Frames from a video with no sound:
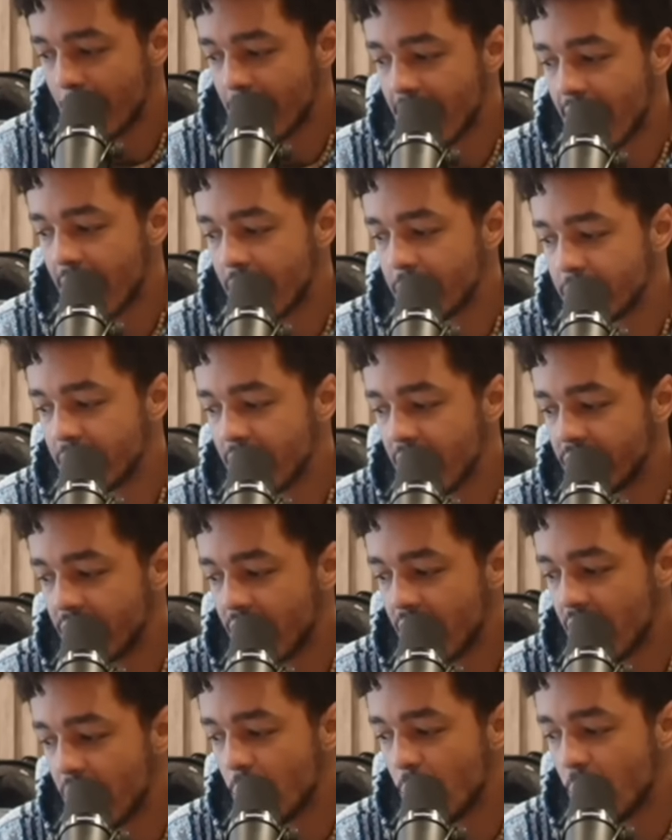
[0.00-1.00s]
I am giving
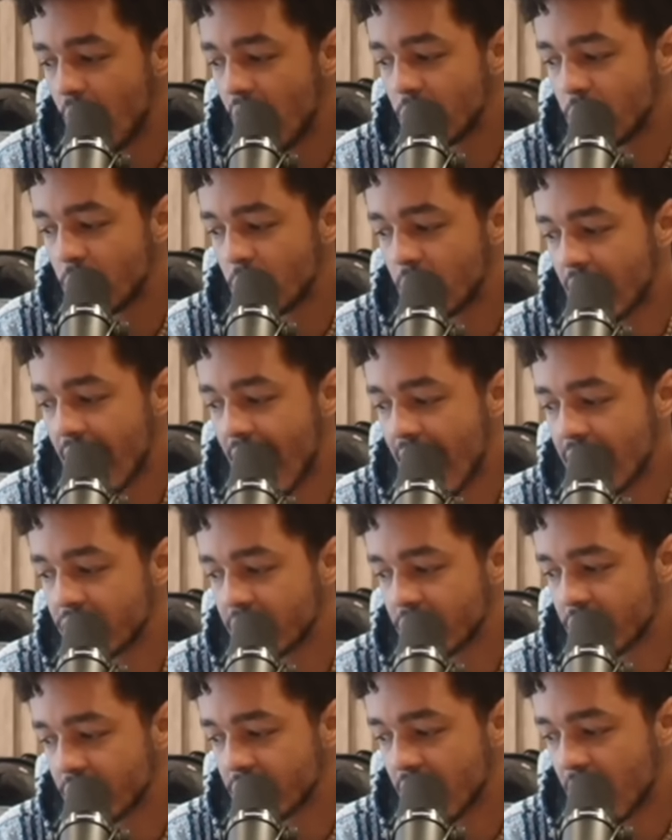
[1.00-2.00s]
him one-word
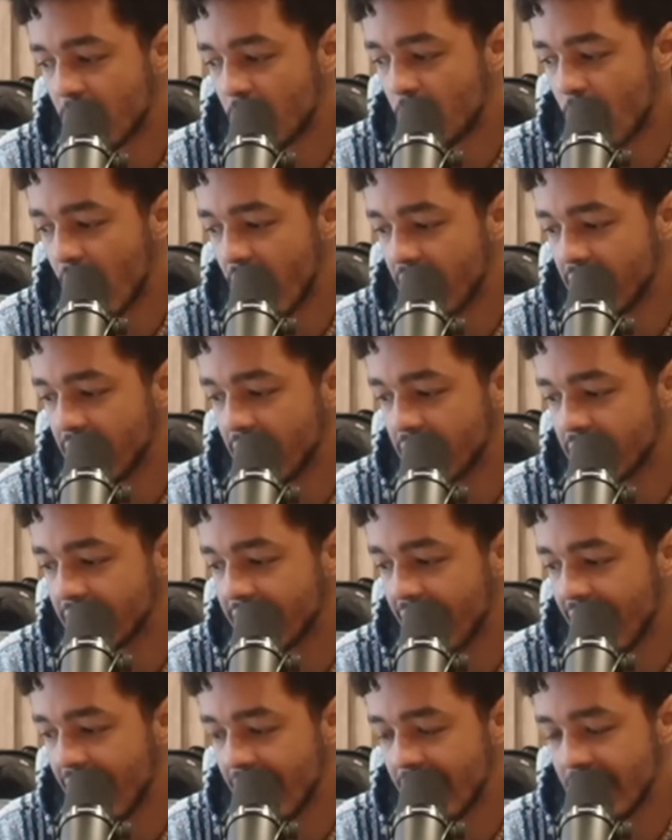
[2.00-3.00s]
answers and waiting
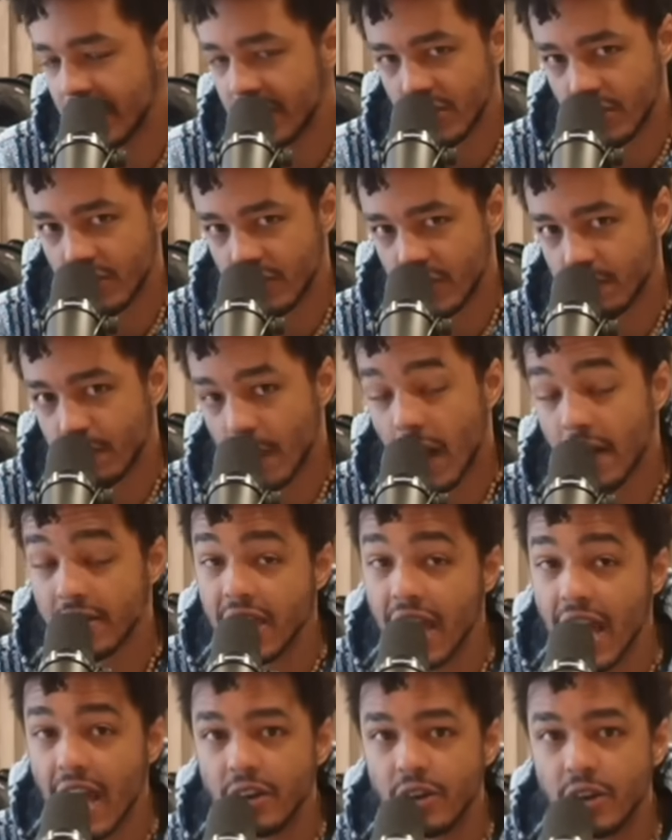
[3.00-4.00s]
days to respond.
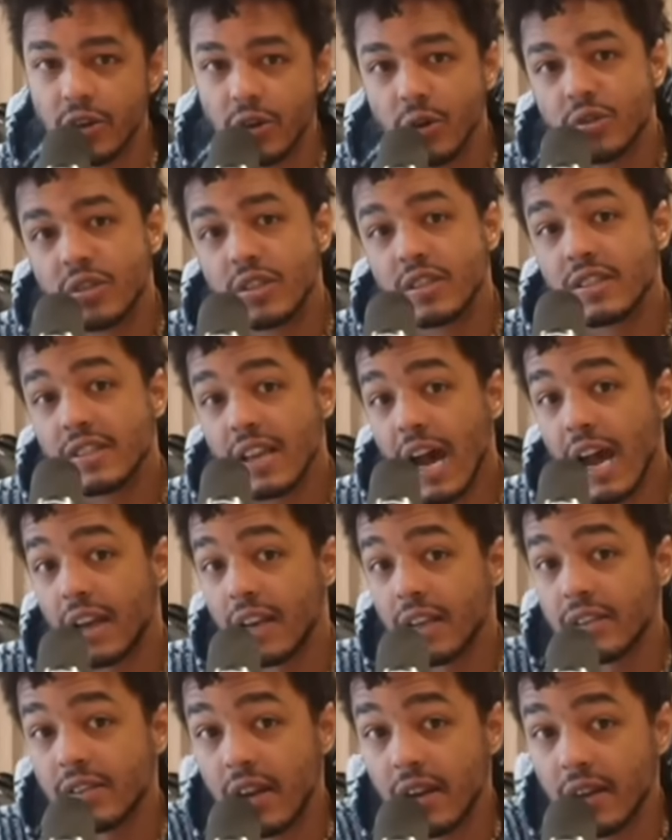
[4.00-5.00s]
Yeah, you're using
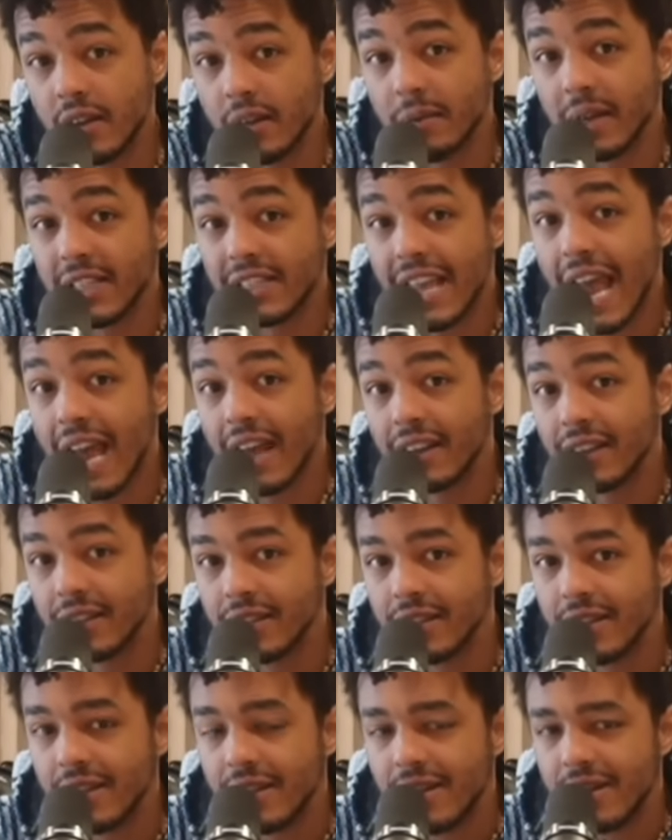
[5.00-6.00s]
silence on him. Exactly.
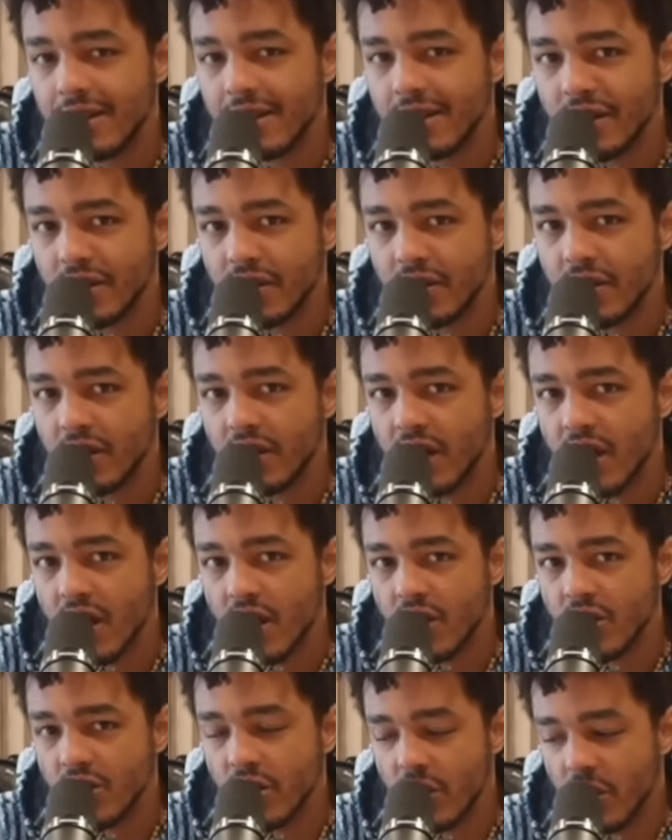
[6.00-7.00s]

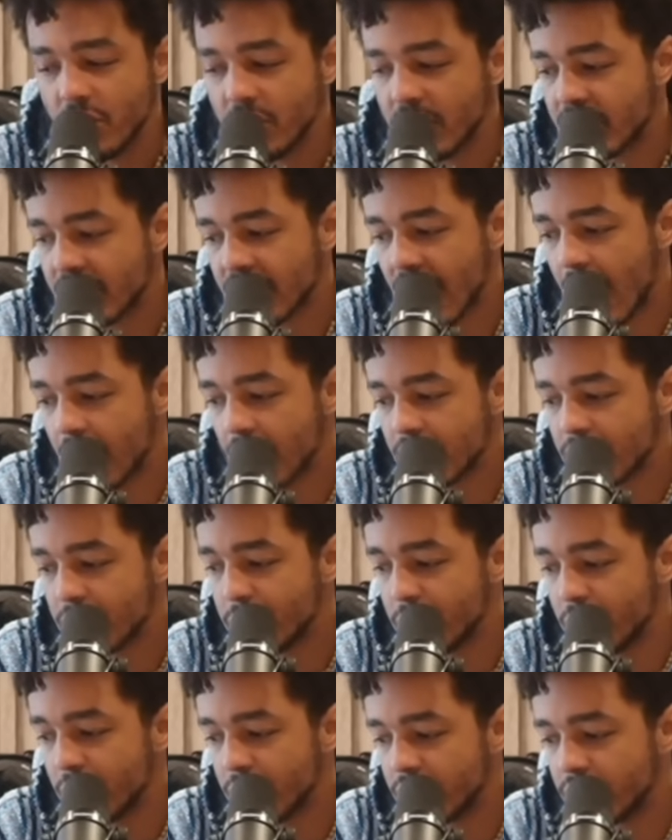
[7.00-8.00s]
You're using silence.
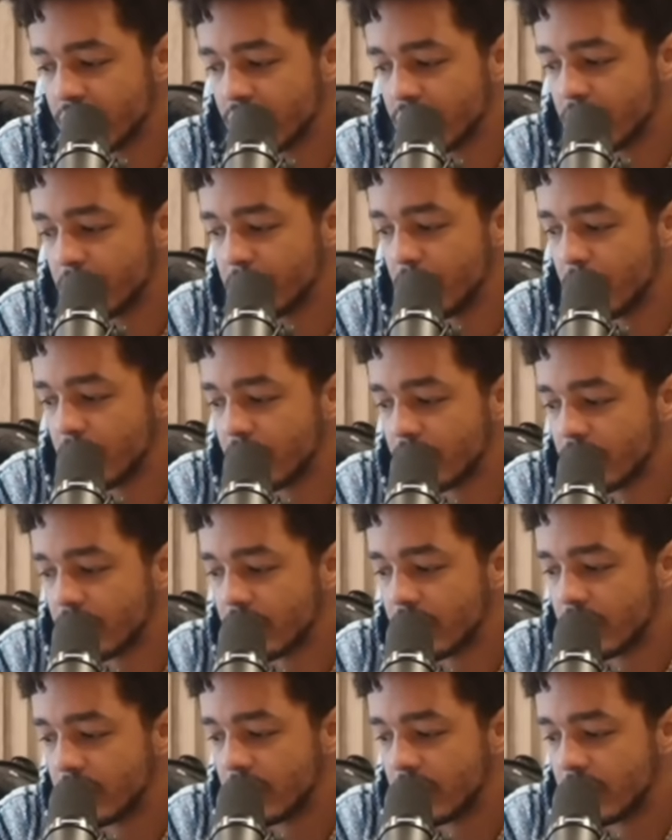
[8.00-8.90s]
Beautiful. Beautiful.